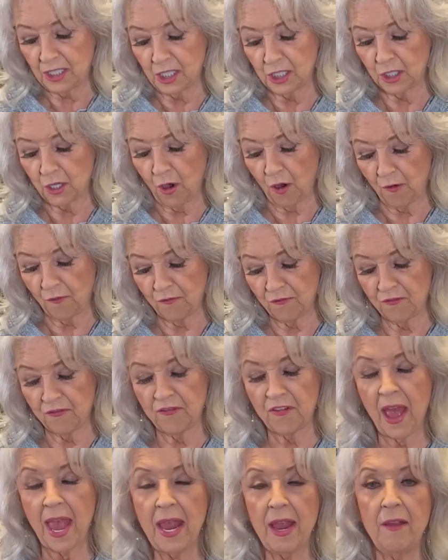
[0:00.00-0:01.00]
is her
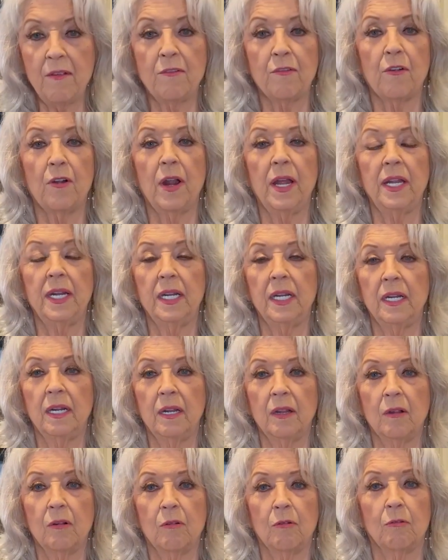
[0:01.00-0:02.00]
favorite
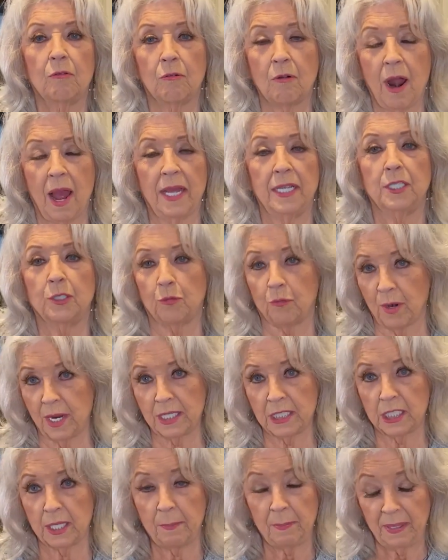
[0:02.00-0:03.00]
rice
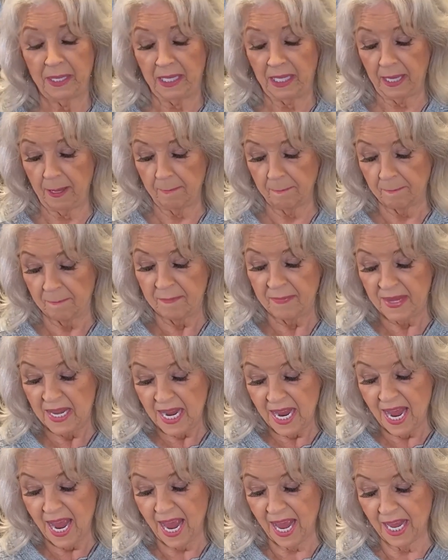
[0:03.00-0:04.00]
recipe.
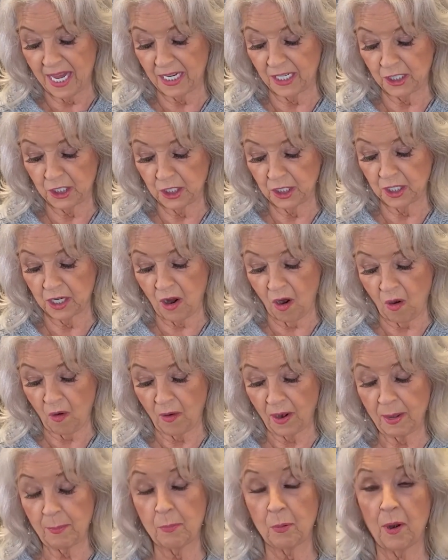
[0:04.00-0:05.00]
And
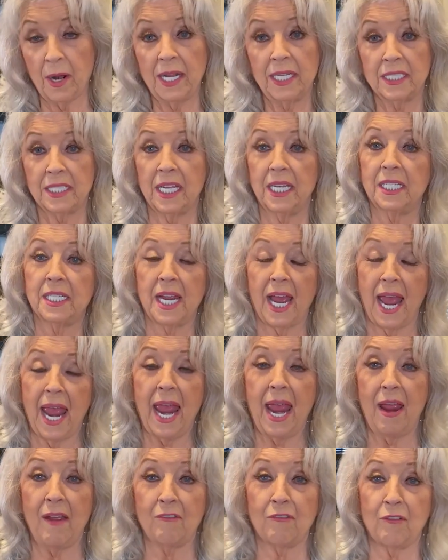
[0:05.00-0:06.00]
Kari brings it to
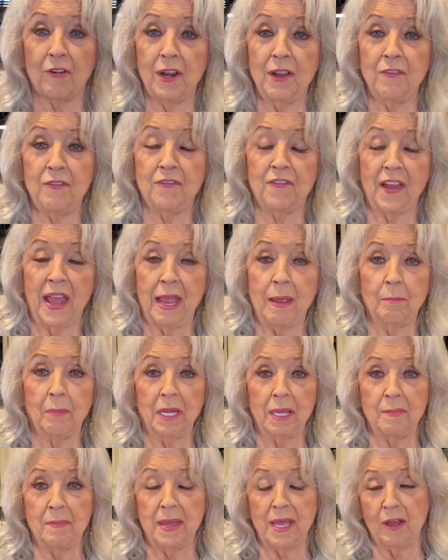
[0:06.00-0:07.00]
every
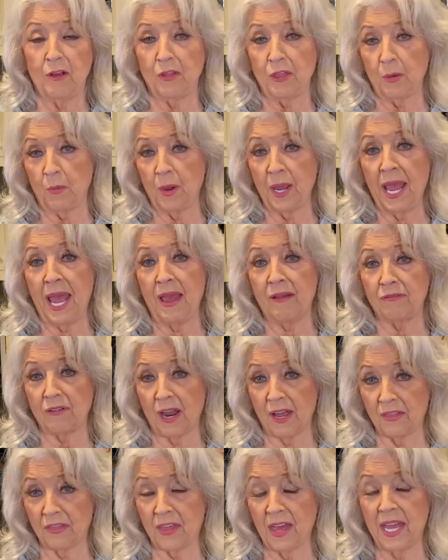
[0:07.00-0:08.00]
family meal that we have,
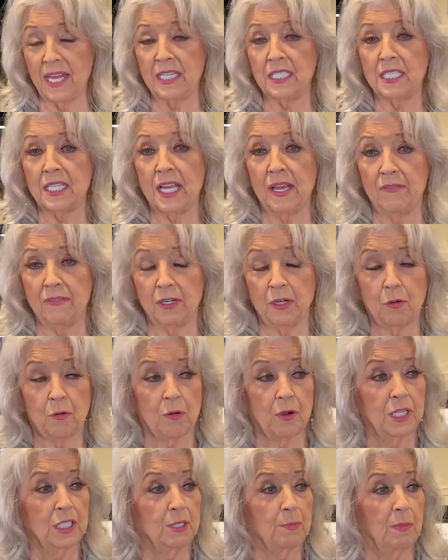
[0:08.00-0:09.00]
like Thanksgiving,
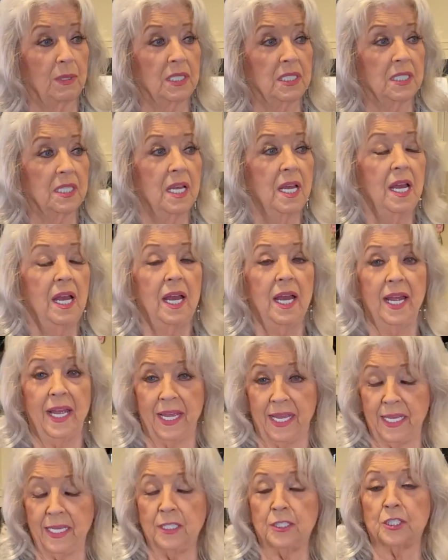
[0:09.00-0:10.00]
Christmas,
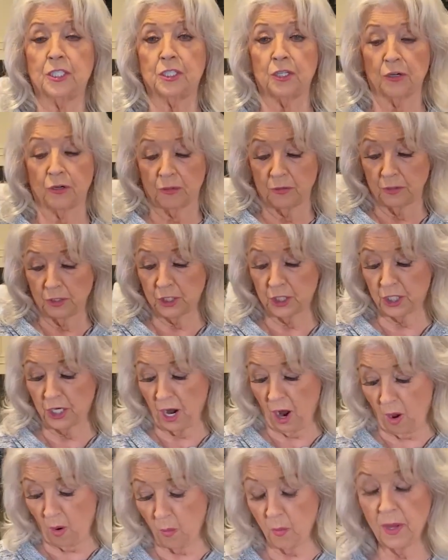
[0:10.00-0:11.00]
Easter. She
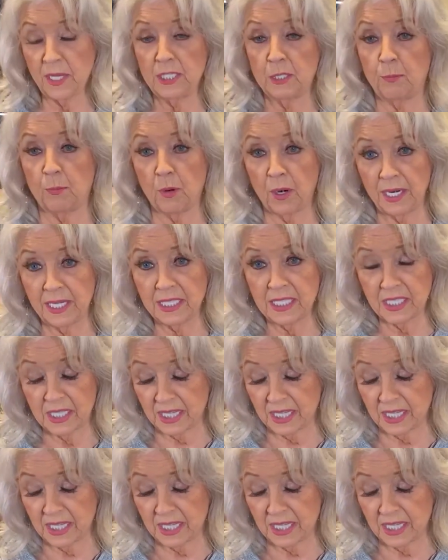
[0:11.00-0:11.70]
always brings